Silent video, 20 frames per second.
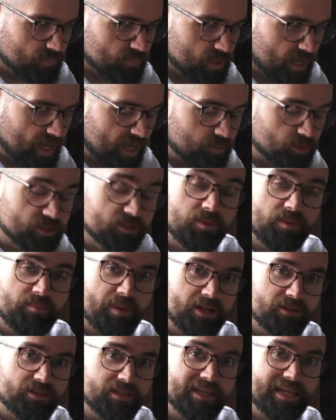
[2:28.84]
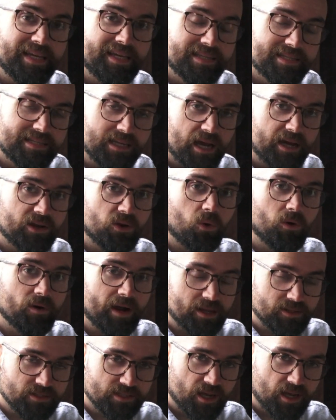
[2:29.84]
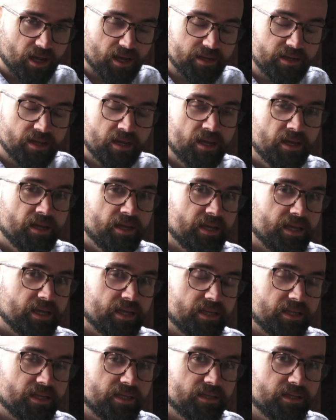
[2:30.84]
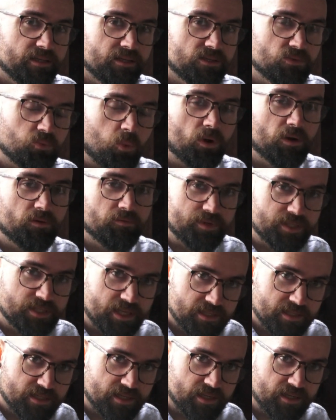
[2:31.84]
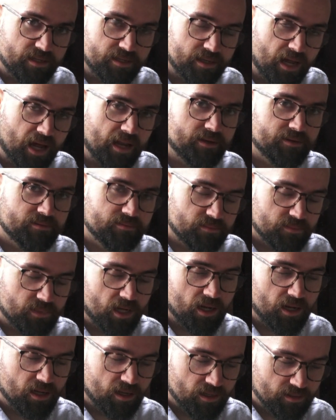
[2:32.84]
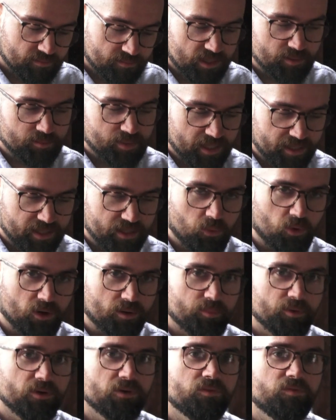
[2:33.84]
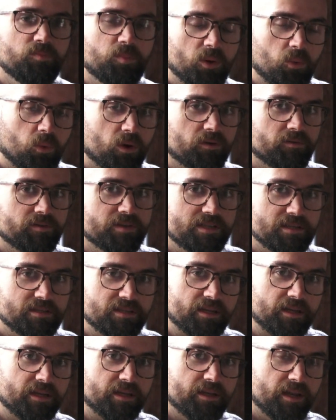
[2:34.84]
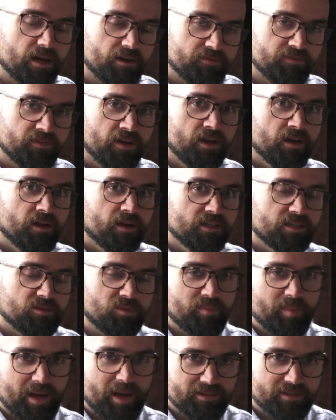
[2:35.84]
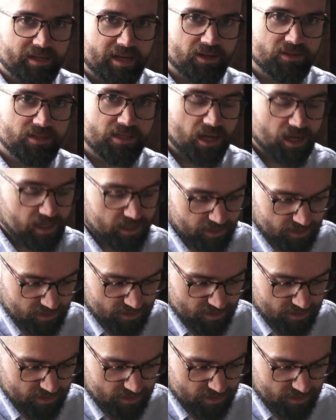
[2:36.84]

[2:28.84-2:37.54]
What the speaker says: able to be mounted inside or outside. It is water resistant, not completely waterproof, but water resistant enough to be mounted outside